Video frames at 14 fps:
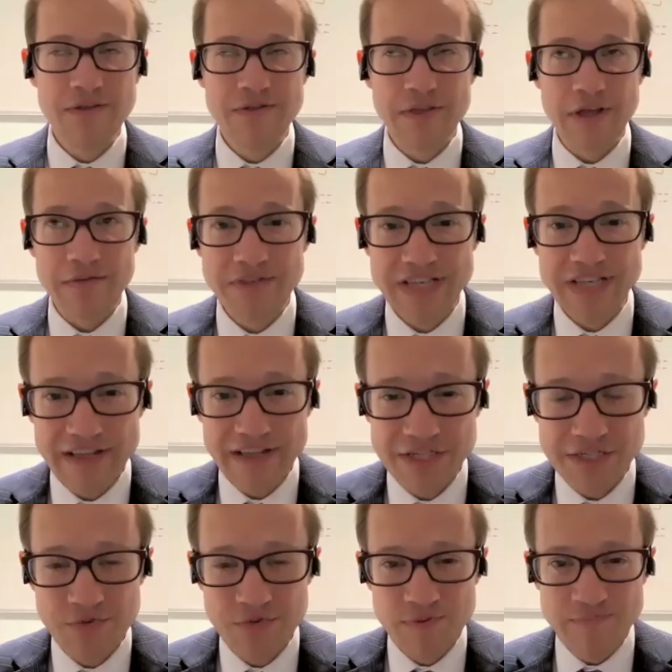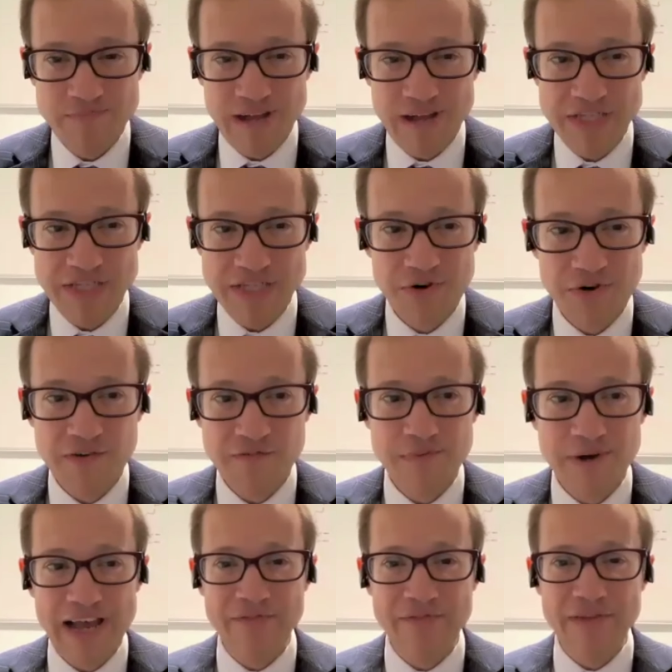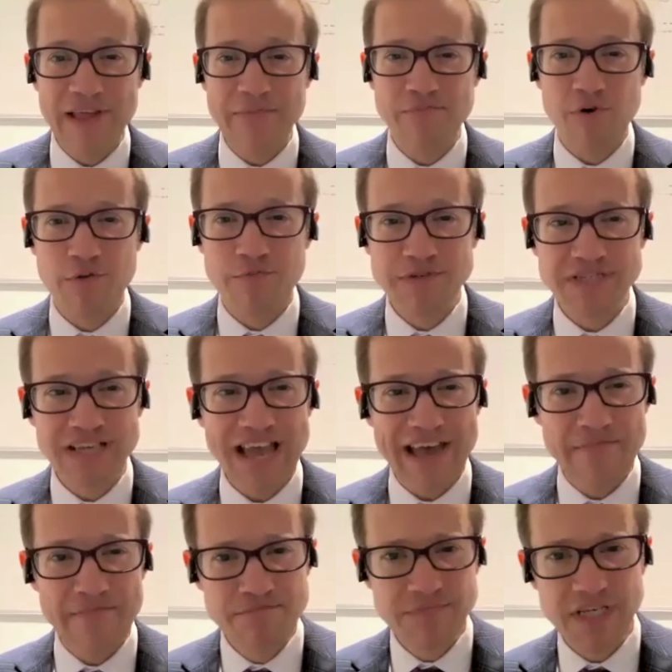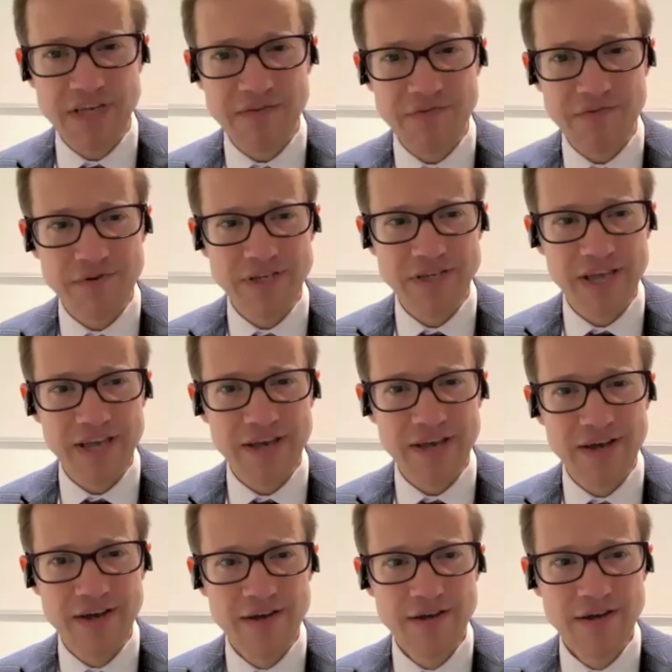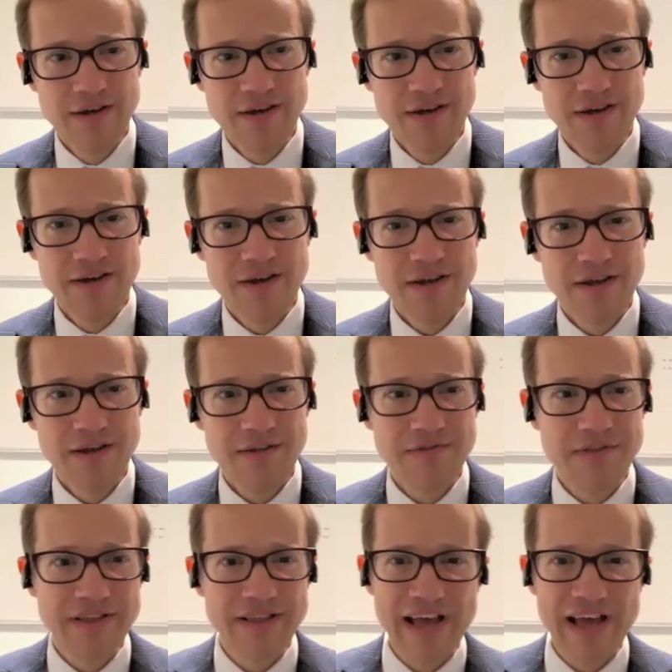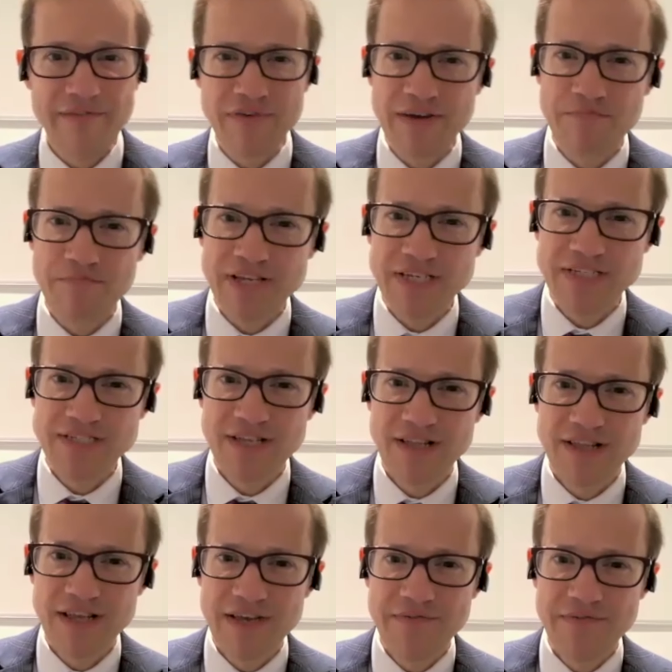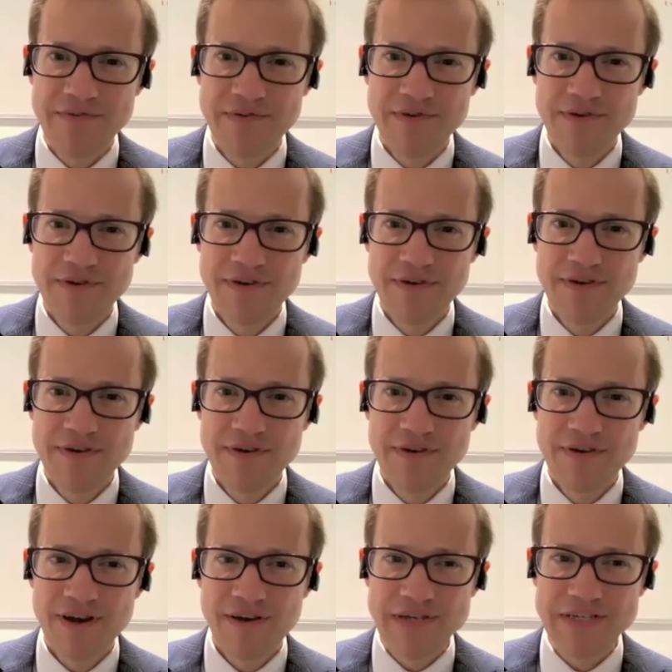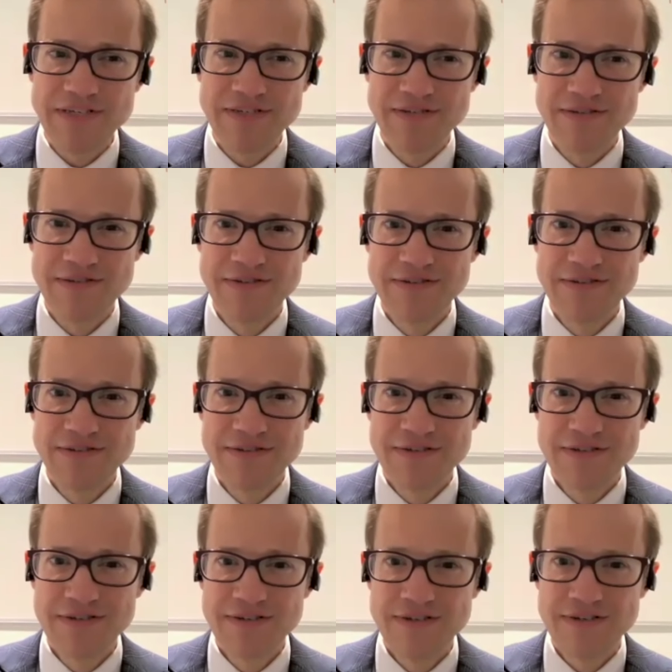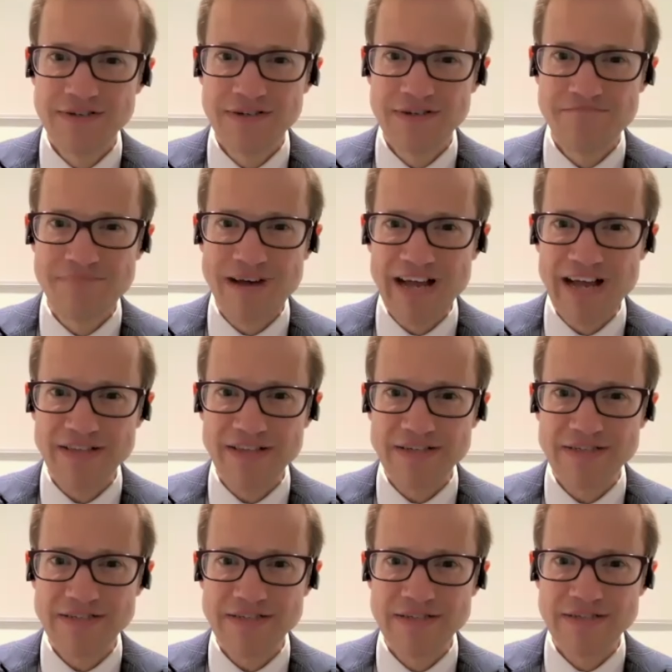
that tenants will be better off by having that property empty for a year than having a place to live. I mean, madness.